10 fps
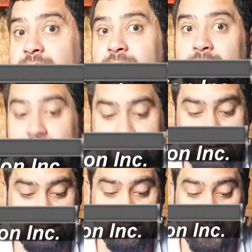on the
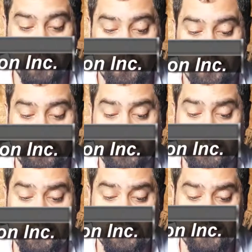list. First
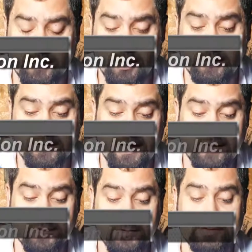thing is smoke
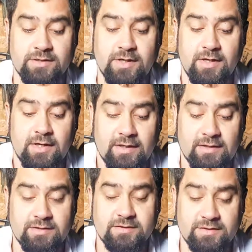detectors.
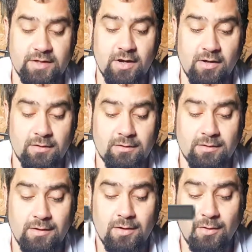Install
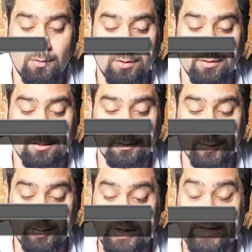or
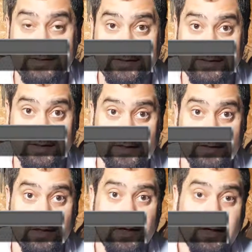replace as needed.